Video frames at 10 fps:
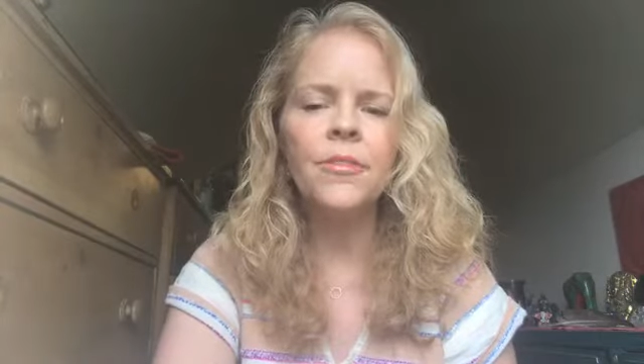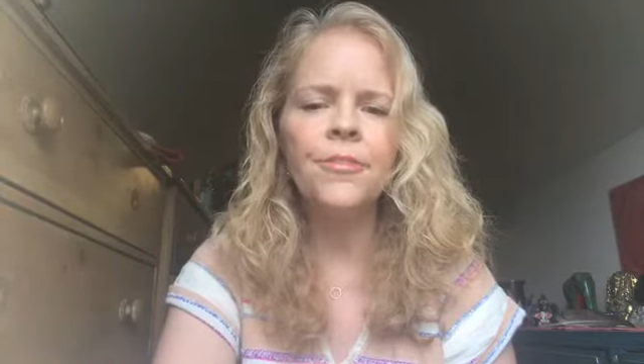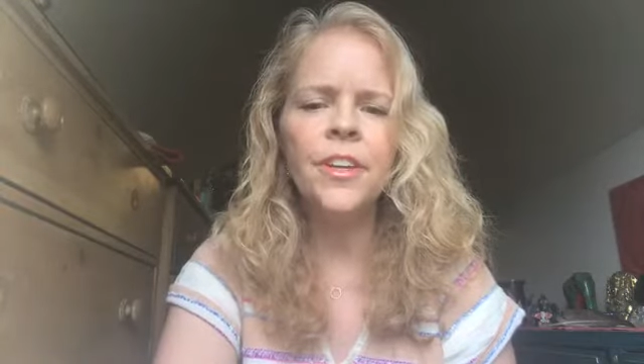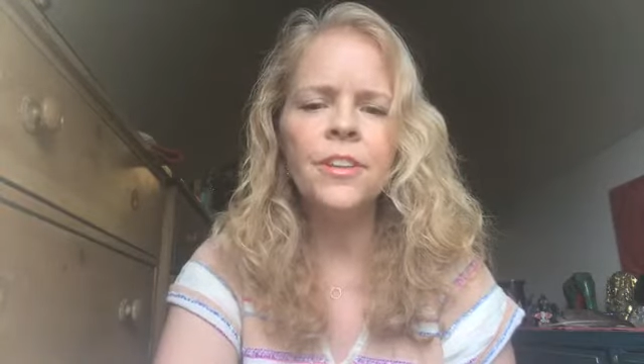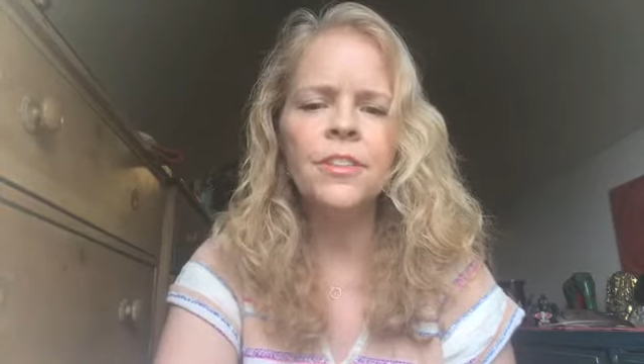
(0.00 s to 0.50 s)

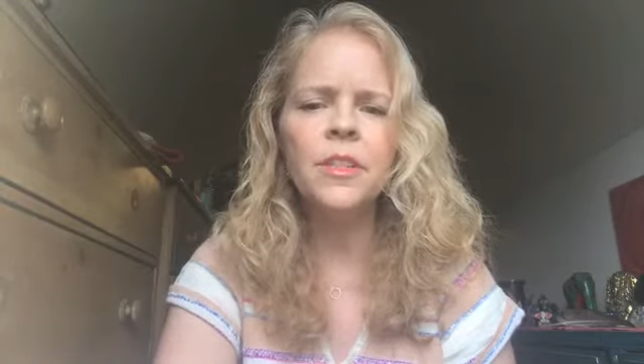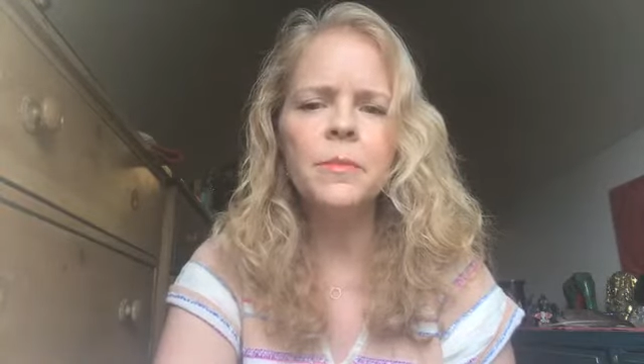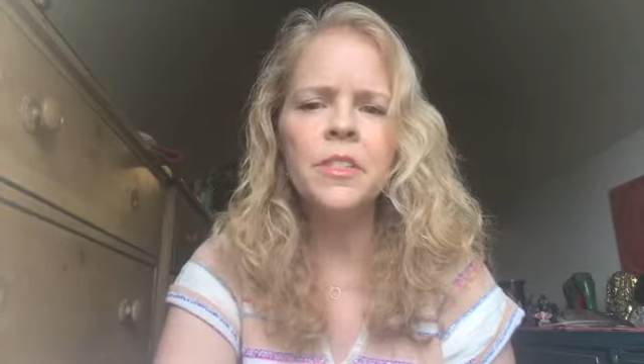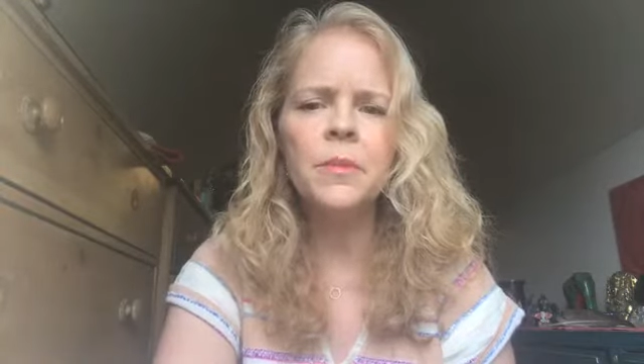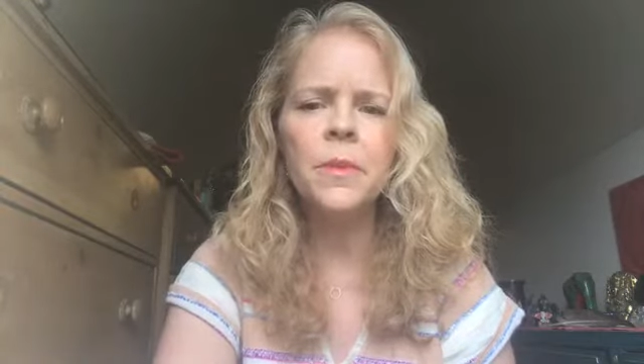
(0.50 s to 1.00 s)
fear
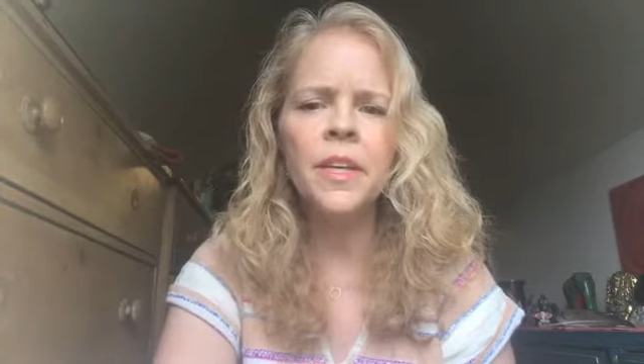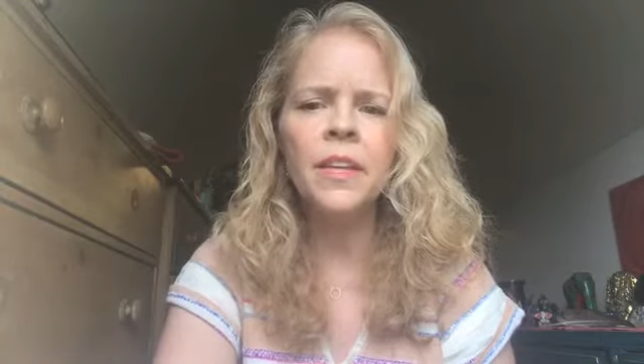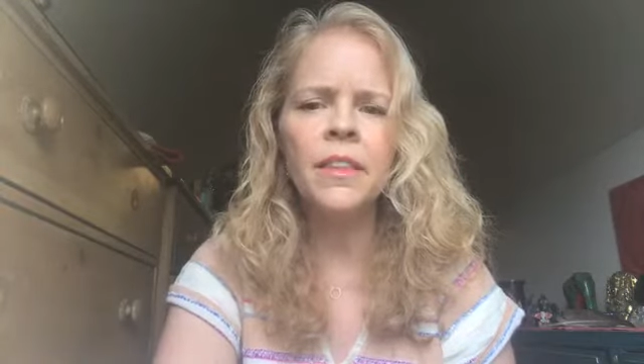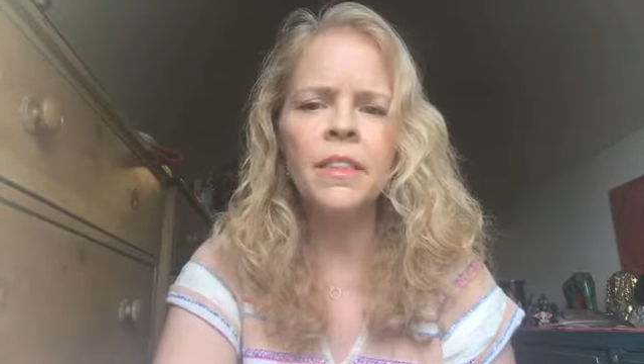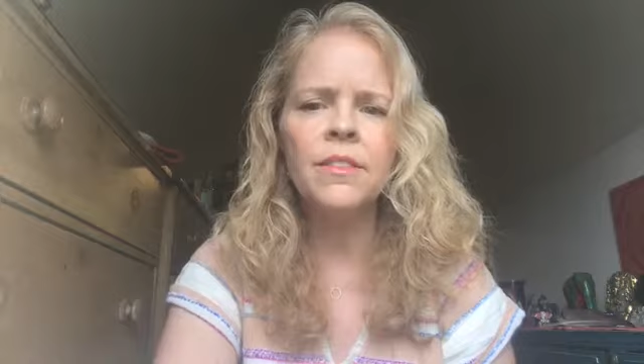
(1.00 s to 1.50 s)
seems to
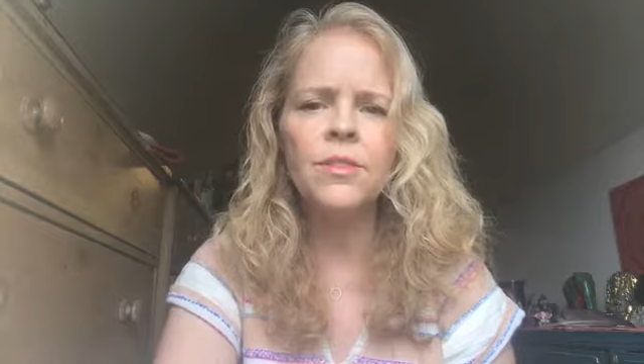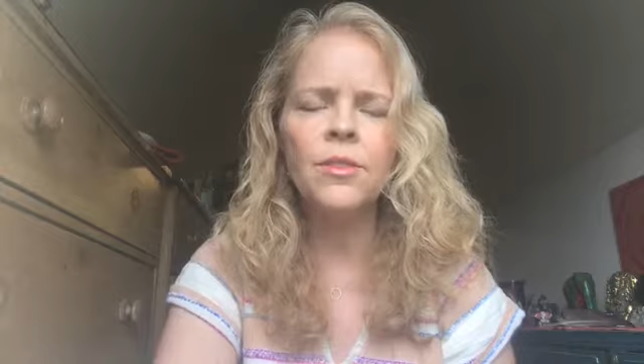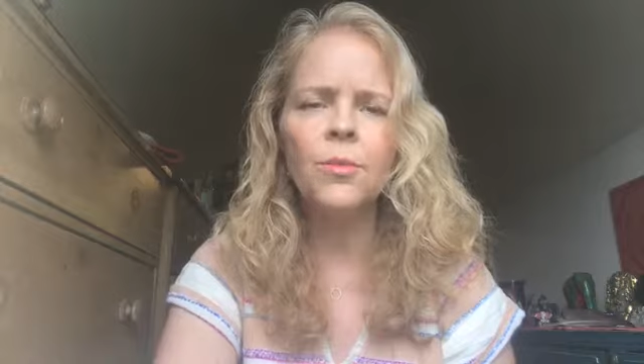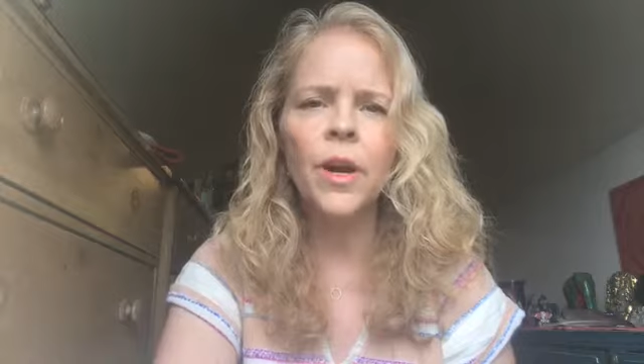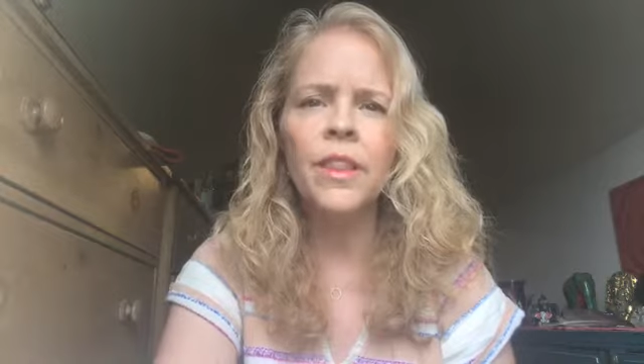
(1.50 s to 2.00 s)
be sort
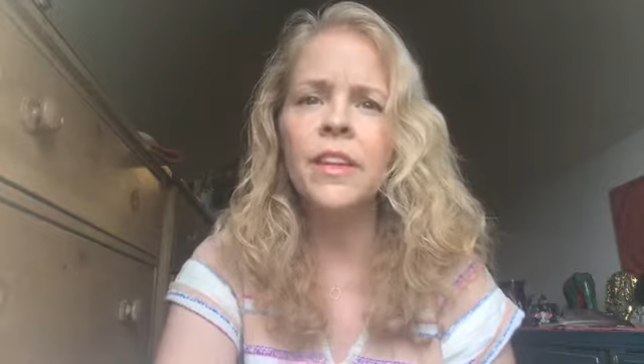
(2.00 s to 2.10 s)
of one of